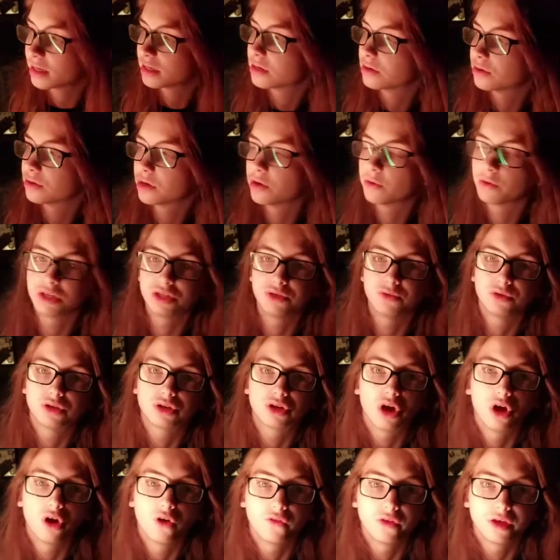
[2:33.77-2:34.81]
don't know what you would
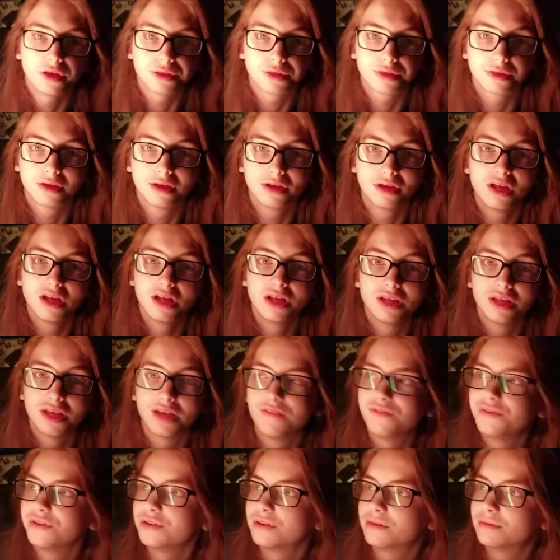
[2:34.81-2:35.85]
call this.
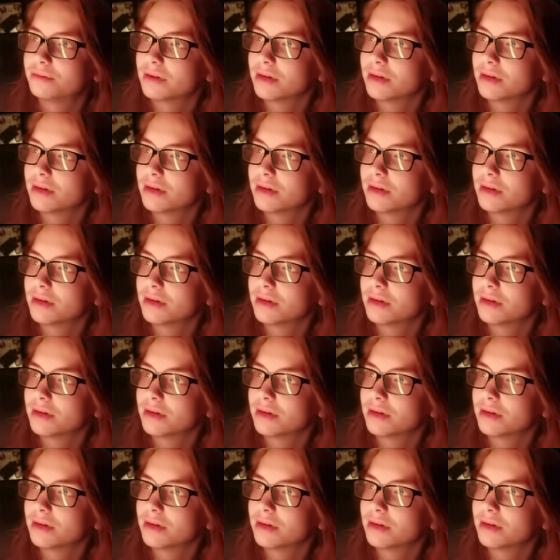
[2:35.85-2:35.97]
If you